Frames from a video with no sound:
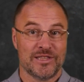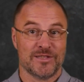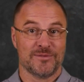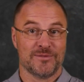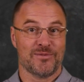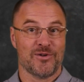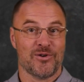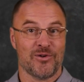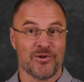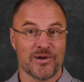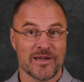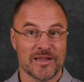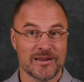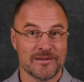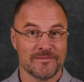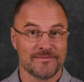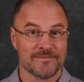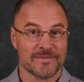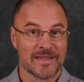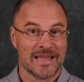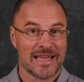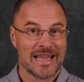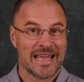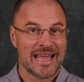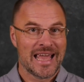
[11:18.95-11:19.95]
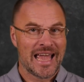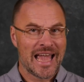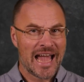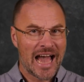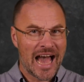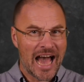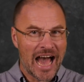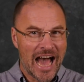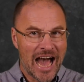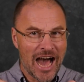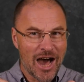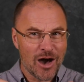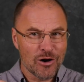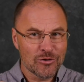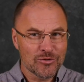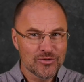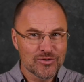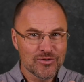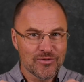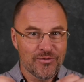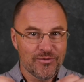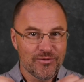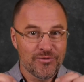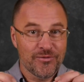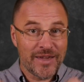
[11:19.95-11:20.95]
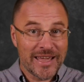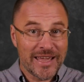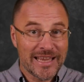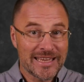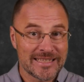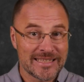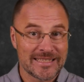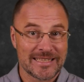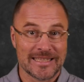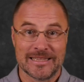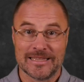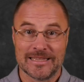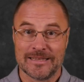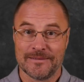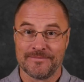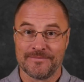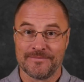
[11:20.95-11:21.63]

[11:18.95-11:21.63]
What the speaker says: is broken, how to fix it,